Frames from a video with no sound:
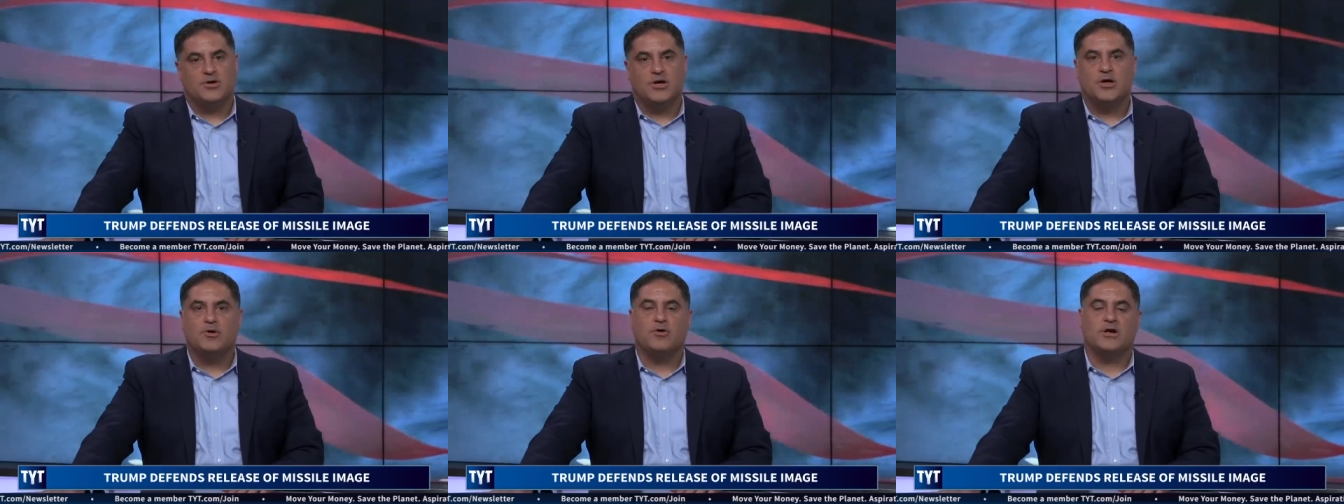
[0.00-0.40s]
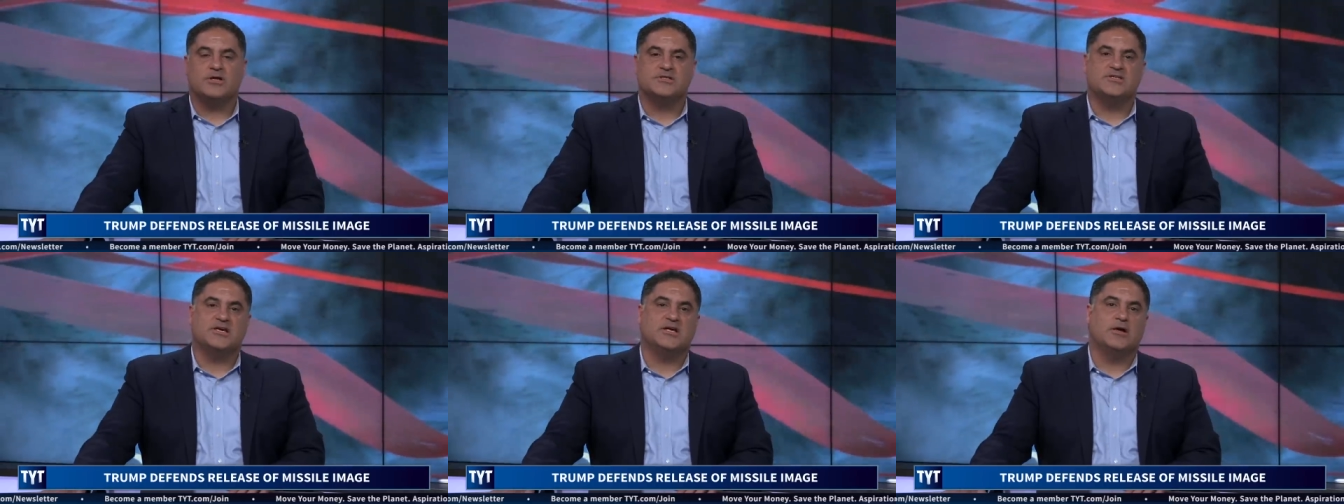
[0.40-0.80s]
are
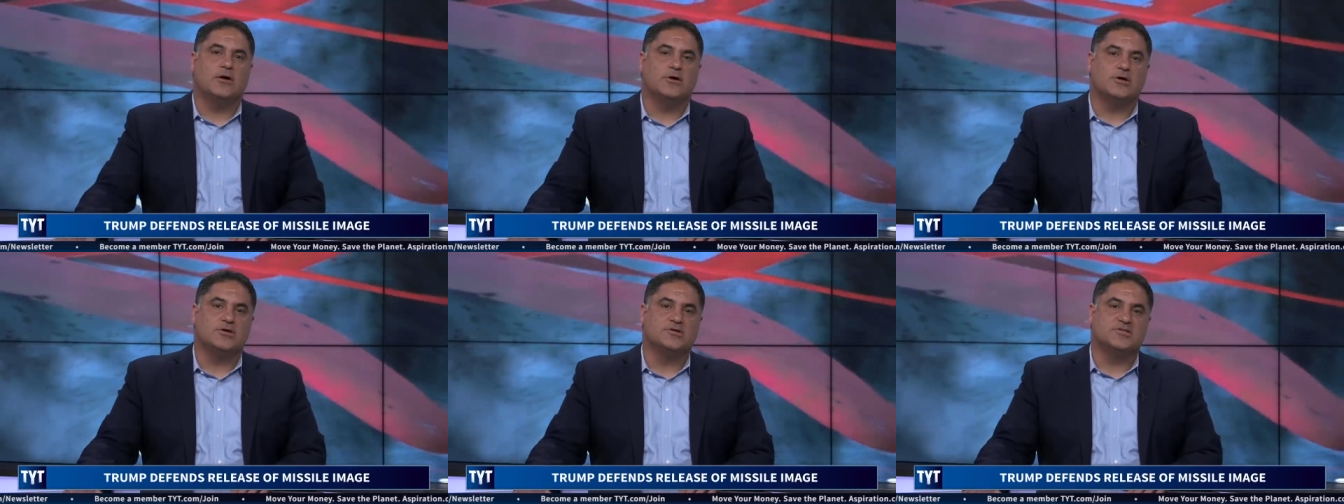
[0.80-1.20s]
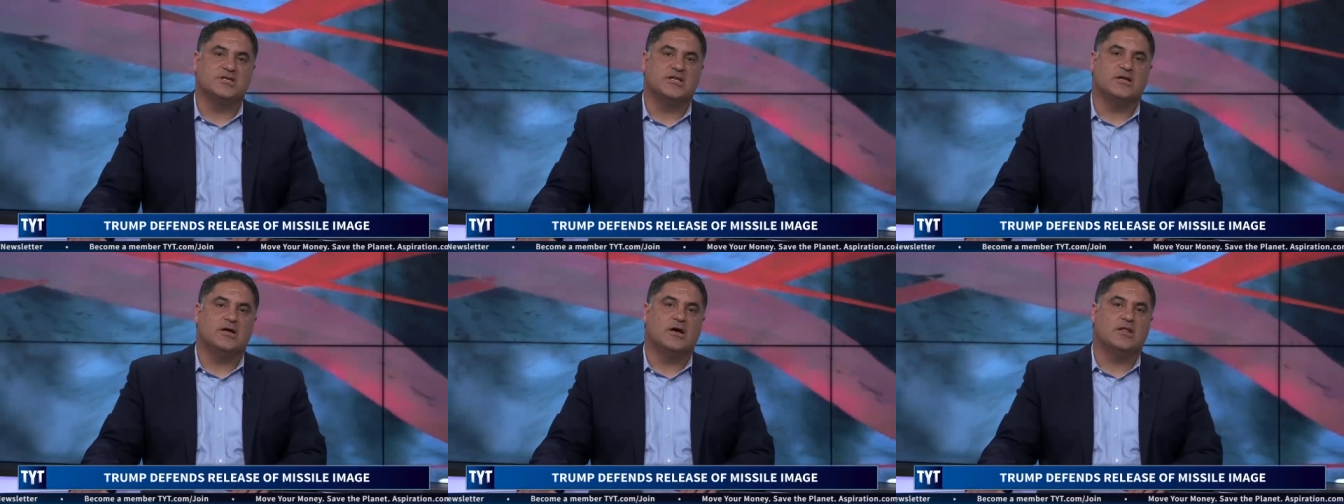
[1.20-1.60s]
incorrectly saying in articles
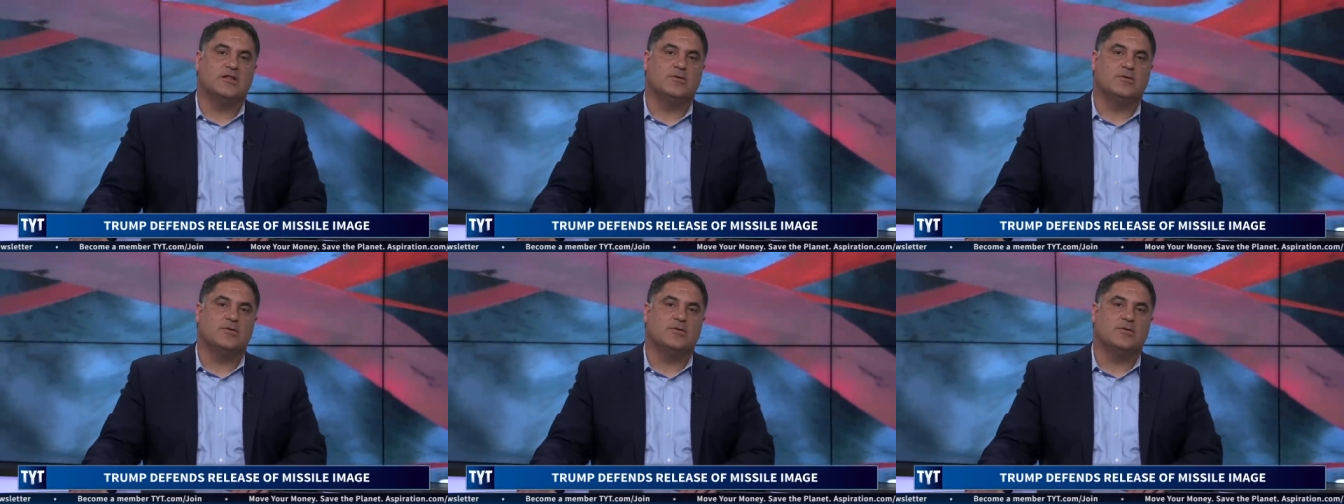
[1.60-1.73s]
that uh,